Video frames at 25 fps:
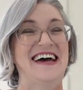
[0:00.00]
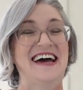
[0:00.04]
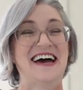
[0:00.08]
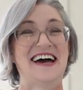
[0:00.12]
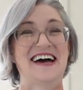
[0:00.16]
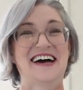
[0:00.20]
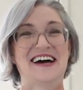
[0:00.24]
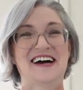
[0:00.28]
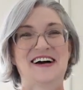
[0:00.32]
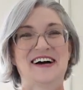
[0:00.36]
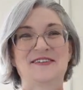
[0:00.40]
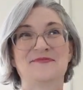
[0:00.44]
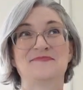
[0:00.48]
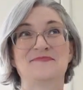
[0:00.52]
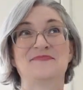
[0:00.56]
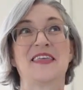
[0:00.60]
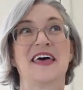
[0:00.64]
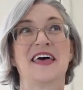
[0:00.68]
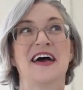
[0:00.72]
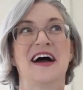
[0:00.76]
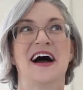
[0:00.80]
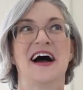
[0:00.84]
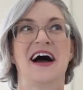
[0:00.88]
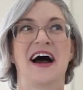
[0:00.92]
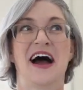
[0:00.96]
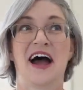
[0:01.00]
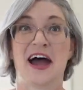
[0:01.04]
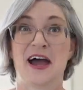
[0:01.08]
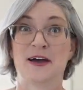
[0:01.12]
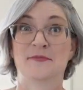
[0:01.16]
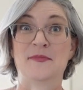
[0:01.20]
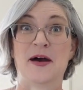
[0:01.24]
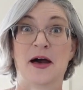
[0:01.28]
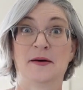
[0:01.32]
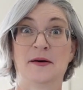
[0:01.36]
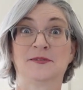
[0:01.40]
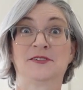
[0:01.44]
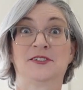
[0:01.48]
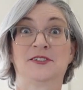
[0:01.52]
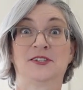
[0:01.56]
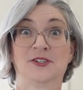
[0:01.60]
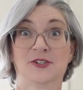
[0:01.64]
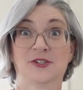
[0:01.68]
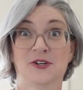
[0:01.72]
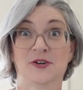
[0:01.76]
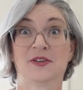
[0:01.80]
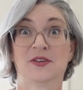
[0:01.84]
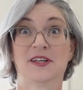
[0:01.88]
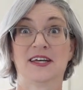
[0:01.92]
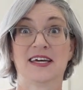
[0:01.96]
I'm
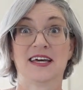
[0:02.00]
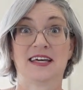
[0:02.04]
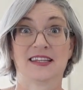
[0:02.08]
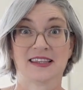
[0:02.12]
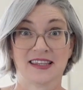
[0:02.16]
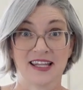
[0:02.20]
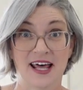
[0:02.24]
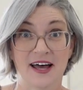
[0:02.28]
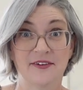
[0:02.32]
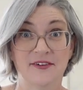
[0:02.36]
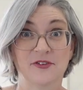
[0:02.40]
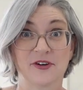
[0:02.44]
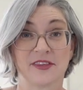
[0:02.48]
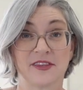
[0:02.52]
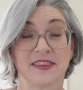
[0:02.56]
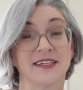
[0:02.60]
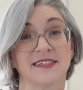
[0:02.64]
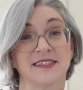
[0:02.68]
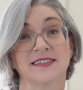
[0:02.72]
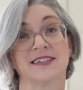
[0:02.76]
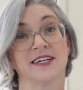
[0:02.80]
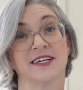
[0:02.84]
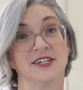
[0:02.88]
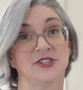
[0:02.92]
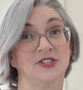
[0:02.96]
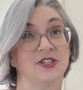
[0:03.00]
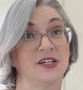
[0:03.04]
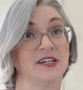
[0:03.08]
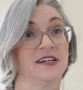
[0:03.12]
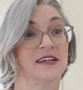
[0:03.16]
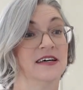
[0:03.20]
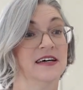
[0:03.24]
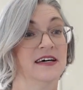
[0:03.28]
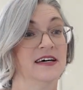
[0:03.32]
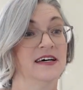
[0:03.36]
absolutely in love with this kitchen.